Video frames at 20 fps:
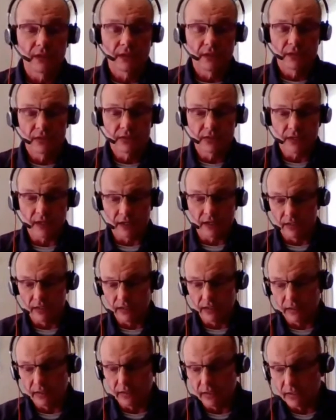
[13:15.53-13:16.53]

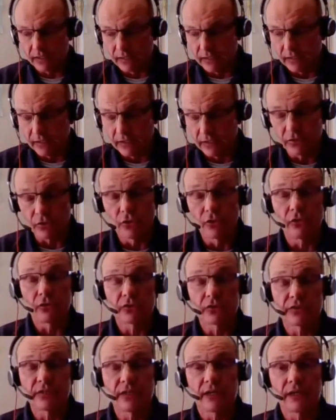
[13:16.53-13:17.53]
Secondly, uh, it
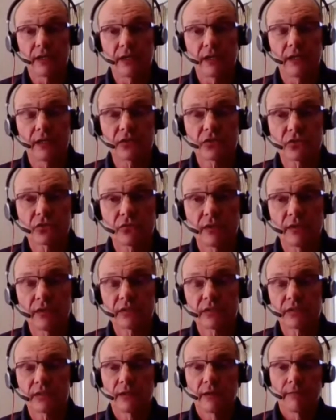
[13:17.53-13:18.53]
unlocks dedicated
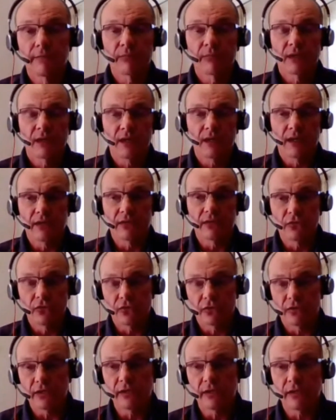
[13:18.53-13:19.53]
screens. And
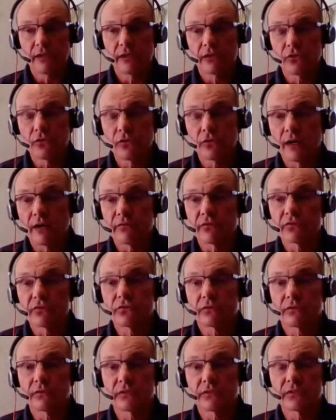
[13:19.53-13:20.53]
thirdly, you have a
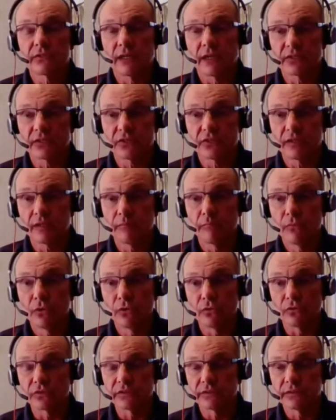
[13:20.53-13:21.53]
certain selection in
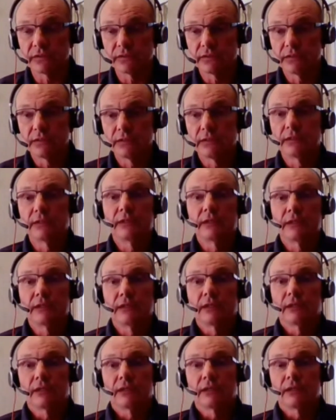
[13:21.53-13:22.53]
mode.
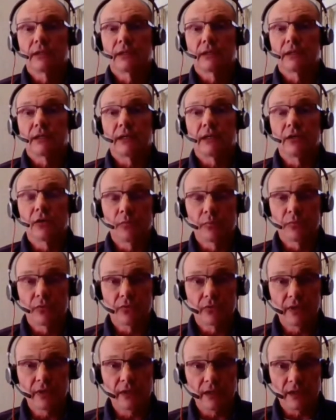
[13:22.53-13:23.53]
I hope
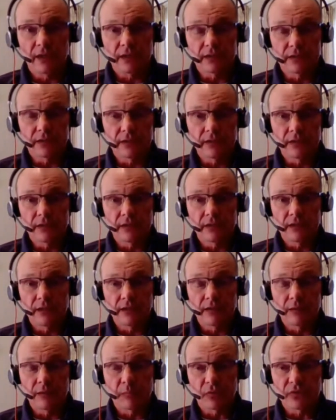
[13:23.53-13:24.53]
you really like the,
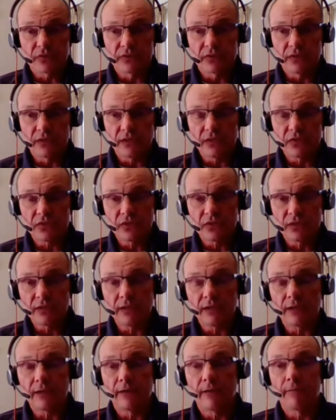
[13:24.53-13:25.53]
uh, the
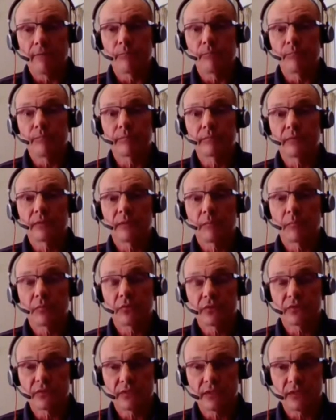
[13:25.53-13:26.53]
presentation. Um, the
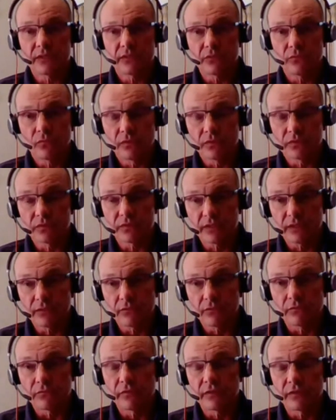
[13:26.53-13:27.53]
presentation will stay
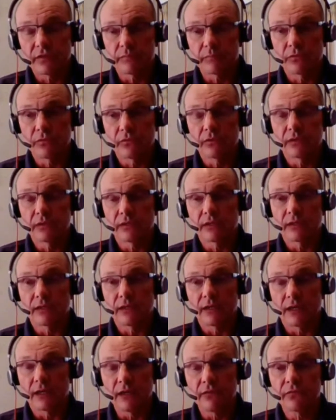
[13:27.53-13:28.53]
on Facebook uh,
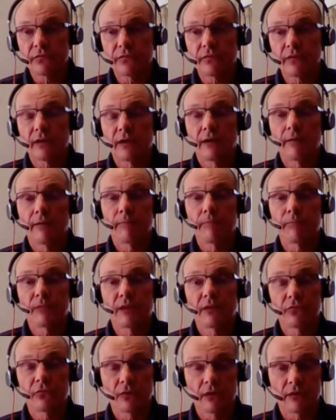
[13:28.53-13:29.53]
Live. Um,
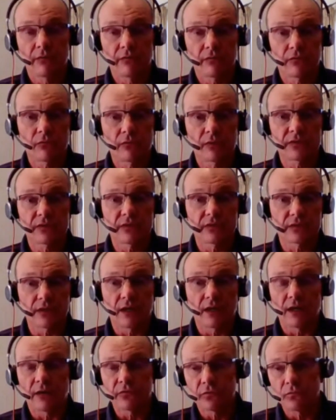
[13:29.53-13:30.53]
if you have questions
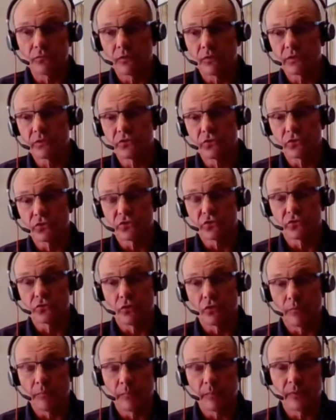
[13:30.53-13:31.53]
afterwards, just
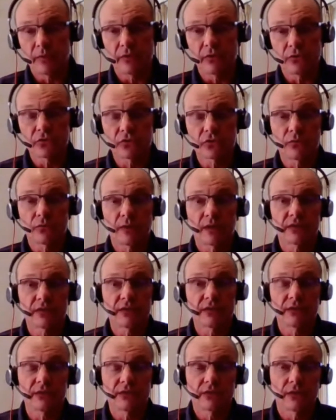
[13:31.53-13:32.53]
drop uh, those
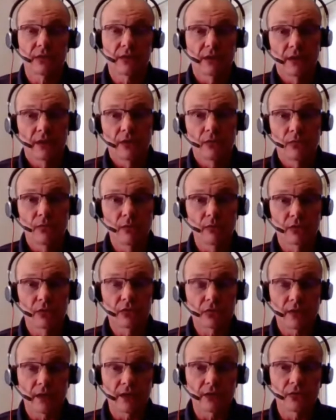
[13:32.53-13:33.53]
questions. We will
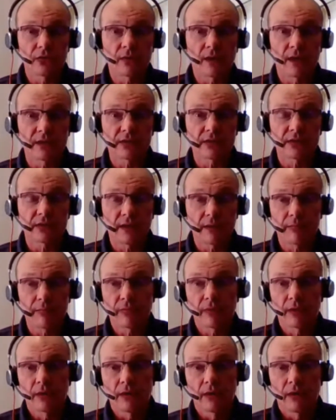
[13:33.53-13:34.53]
try to answer them.
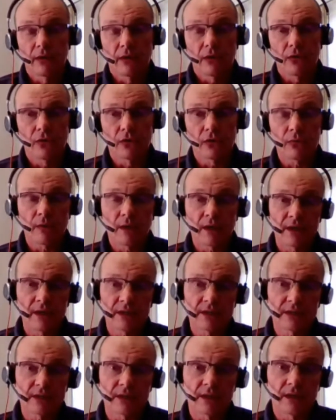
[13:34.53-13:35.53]

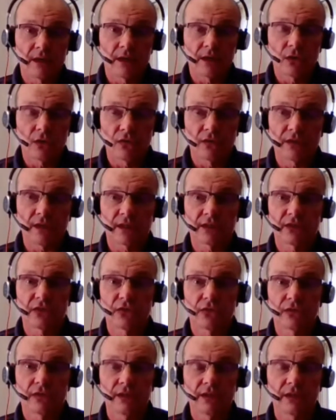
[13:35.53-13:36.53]
Otherwise, uh, contact
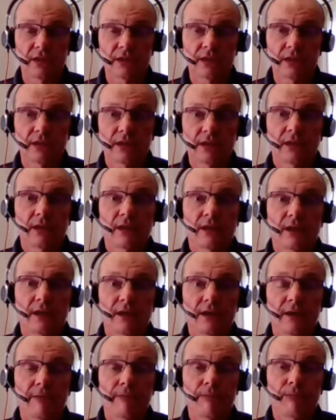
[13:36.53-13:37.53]
your dealer.
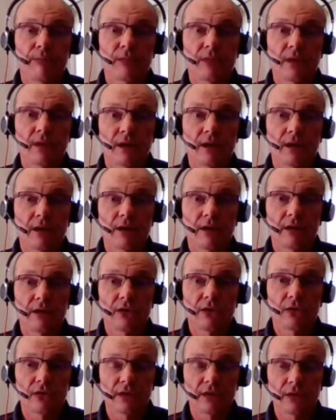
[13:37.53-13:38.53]
Um, uh,
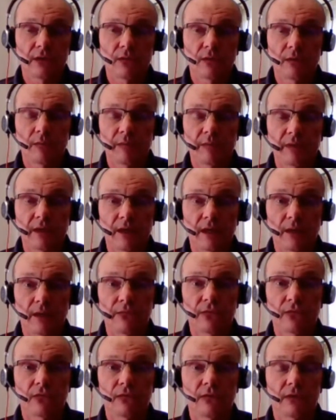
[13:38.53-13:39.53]
your dealer will be
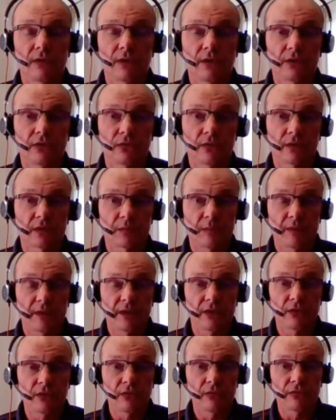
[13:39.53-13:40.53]
helpful to
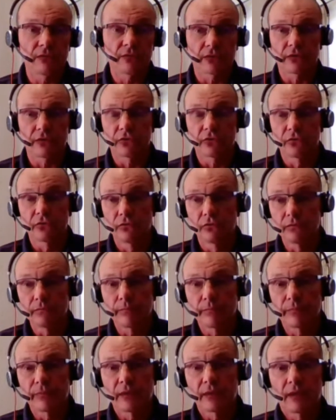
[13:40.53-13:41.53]
explain you further the
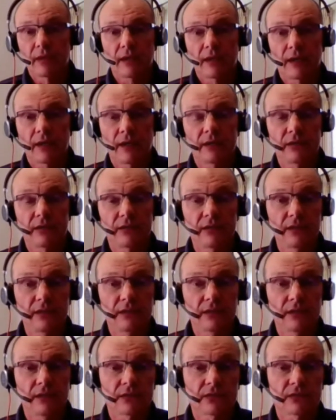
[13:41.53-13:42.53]
tool and the
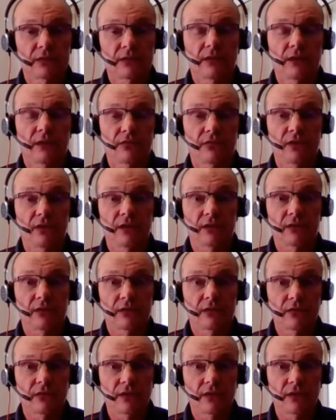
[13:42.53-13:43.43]
details if needed.